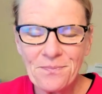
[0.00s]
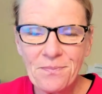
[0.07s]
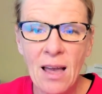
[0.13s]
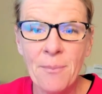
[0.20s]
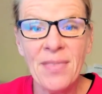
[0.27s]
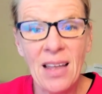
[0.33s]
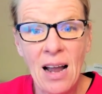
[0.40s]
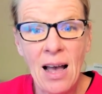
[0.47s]

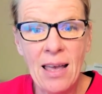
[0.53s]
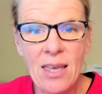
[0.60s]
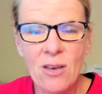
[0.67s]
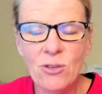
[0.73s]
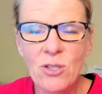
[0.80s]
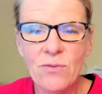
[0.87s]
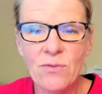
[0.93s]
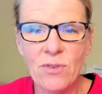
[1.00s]
that I
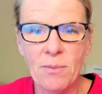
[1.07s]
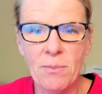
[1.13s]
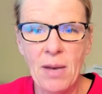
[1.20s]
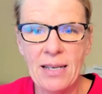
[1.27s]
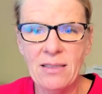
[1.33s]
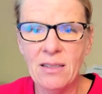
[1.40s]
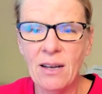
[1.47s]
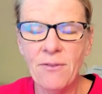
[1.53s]
use for my
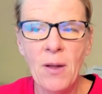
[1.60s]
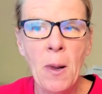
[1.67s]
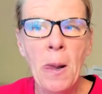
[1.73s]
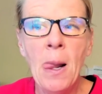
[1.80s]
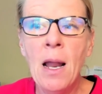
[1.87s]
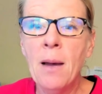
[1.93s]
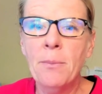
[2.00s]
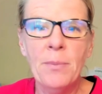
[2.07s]
stuff.
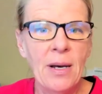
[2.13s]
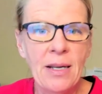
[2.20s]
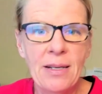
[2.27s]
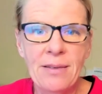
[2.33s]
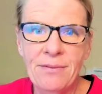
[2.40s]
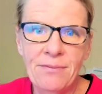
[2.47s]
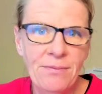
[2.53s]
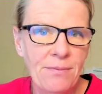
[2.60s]
But
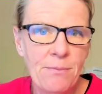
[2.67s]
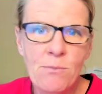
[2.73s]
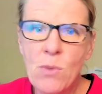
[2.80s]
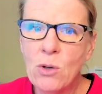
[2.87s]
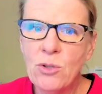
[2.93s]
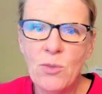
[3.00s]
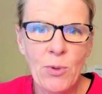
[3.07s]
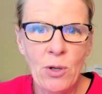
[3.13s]

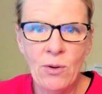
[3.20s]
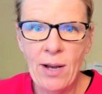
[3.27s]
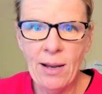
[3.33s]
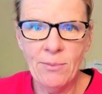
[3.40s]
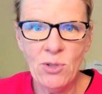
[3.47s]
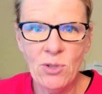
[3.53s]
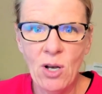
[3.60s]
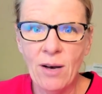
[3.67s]
most programs
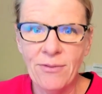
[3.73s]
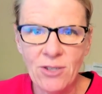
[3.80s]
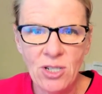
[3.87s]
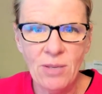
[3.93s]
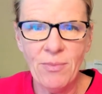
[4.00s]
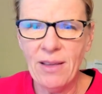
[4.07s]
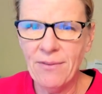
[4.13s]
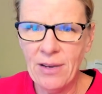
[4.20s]
offer
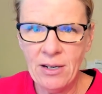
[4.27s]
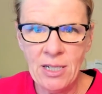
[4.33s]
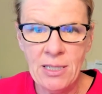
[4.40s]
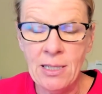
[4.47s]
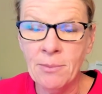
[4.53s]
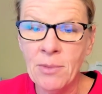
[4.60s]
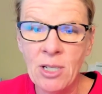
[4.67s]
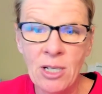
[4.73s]
something very
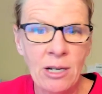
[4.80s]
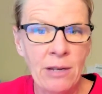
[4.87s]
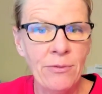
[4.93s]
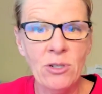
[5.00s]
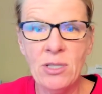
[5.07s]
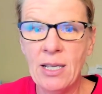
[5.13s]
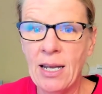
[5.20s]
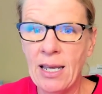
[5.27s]
similar. If you're
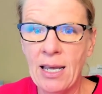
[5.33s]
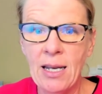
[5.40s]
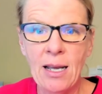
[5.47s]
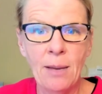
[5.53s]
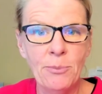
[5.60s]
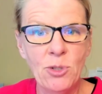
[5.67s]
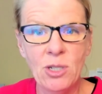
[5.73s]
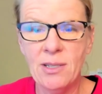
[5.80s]
setting it up
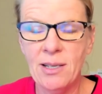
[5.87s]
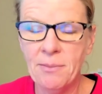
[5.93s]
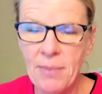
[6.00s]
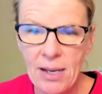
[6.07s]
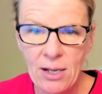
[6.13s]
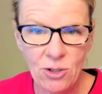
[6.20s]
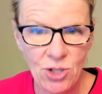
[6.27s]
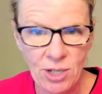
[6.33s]
just in
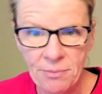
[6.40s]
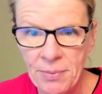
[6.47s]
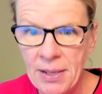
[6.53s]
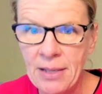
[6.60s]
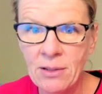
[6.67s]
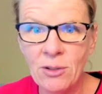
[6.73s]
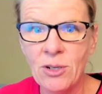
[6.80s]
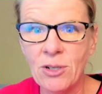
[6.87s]
MailChimp, it
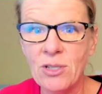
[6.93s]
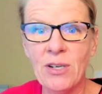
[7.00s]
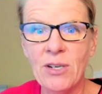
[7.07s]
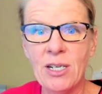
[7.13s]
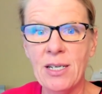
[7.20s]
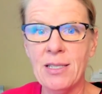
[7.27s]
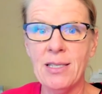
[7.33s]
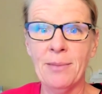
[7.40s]
looks very
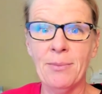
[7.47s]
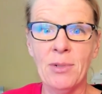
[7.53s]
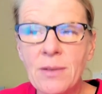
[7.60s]
similar.